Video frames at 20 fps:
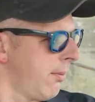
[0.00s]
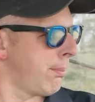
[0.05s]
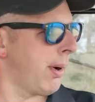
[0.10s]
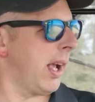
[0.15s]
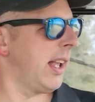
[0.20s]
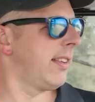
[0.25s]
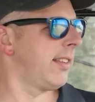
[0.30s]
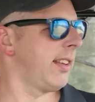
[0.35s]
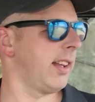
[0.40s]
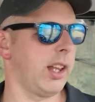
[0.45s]

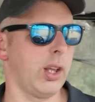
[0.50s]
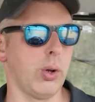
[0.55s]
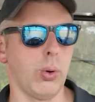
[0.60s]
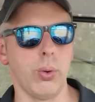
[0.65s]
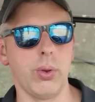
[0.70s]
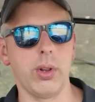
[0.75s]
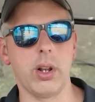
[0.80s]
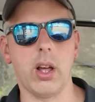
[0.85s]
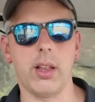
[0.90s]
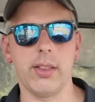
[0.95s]
basically
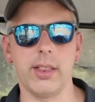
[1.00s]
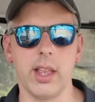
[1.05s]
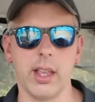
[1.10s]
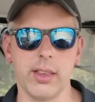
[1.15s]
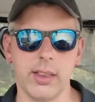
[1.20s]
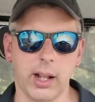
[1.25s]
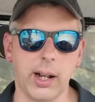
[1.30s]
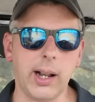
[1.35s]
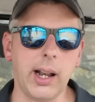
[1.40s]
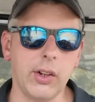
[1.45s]
all
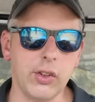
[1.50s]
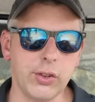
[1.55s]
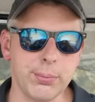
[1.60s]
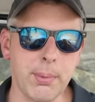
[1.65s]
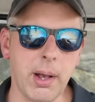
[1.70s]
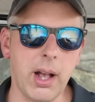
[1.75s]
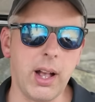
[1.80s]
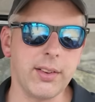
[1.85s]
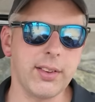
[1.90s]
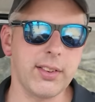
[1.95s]
the clutch
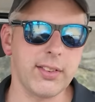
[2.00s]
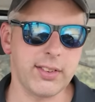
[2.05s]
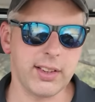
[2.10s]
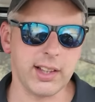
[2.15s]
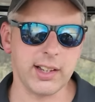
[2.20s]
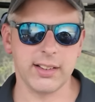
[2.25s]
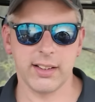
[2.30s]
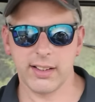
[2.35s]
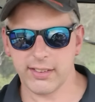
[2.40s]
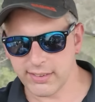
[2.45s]
master
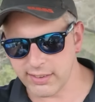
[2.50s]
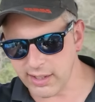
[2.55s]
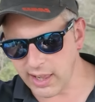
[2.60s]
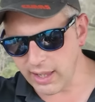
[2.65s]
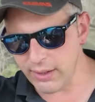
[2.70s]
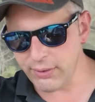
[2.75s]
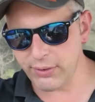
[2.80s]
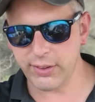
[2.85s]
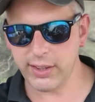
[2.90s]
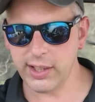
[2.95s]
cylinder,
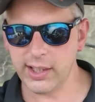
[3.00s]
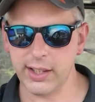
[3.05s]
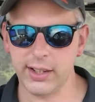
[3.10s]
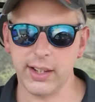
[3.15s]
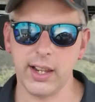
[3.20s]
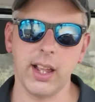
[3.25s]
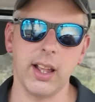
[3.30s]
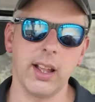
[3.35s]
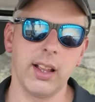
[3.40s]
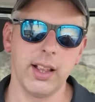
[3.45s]
slave
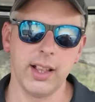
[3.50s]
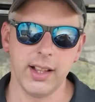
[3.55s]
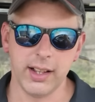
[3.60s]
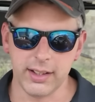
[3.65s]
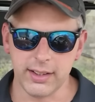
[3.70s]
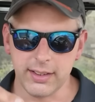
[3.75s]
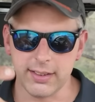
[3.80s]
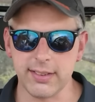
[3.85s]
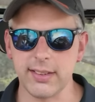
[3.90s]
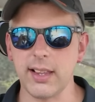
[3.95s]
cylinder,
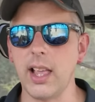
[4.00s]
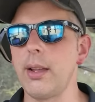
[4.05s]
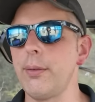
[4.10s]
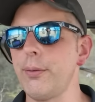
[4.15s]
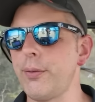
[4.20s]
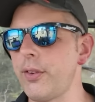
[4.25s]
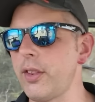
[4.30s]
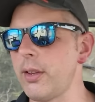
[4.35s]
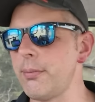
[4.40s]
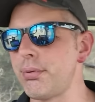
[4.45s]

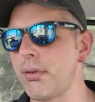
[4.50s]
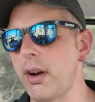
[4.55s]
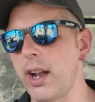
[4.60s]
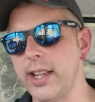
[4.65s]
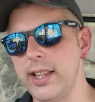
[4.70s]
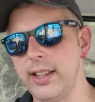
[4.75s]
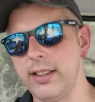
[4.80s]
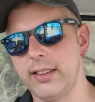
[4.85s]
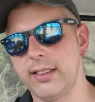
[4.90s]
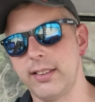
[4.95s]
same for the
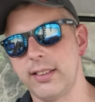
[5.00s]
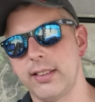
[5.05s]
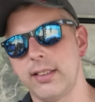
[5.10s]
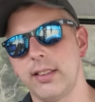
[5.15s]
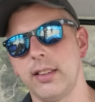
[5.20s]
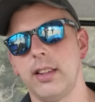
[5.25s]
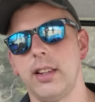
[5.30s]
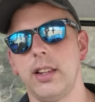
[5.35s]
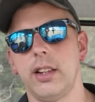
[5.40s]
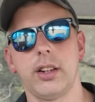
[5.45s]

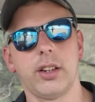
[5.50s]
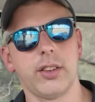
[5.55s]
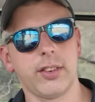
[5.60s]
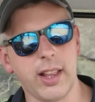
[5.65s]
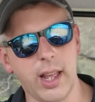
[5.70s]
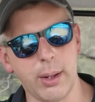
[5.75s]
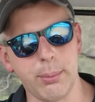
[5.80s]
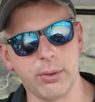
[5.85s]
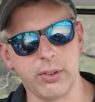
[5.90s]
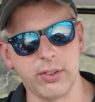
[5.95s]
brakes, because
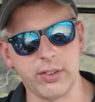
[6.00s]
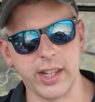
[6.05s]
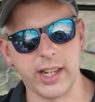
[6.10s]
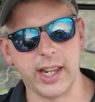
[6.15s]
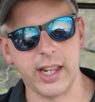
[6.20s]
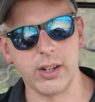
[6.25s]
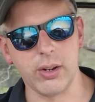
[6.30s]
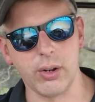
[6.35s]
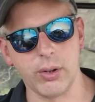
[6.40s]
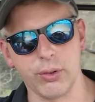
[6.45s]
they were
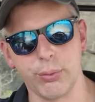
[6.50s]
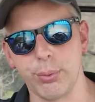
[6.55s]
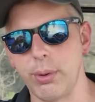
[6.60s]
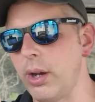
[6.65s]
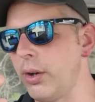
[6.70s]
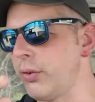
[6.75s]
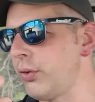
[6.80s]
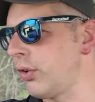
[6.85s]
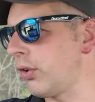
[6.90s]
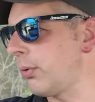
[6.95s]
sticking on as
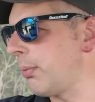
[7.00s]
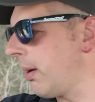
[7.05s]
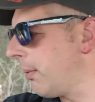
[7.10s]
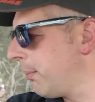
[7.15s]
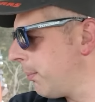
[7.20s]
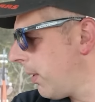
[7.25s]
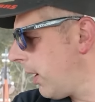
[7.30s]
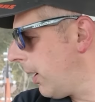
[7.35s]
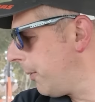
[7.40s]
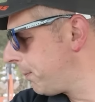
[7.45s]
well, if you
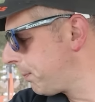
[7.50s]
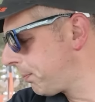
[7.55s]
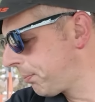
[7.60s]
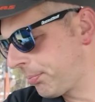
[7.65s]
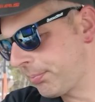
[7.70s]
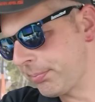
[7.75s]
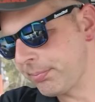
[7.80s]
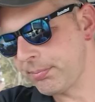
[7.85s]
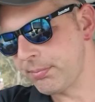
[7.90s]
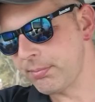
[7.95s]
remember,
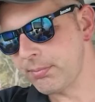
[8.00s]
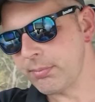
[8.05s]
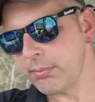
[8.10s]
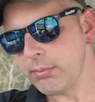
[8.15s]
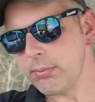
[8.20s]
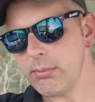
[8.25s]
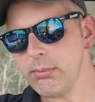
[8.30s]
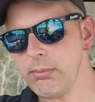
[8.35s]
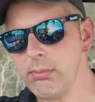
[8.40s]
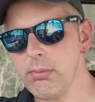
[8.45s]

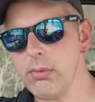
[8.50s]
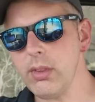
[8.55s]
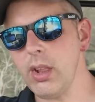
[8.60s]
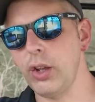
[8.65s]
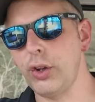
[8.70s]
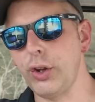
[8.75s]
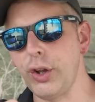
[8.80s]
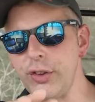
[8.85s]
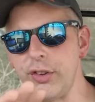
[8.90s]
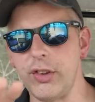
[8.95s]

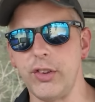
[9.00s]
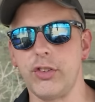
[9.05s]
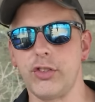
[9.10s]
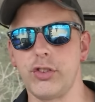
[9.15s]
because it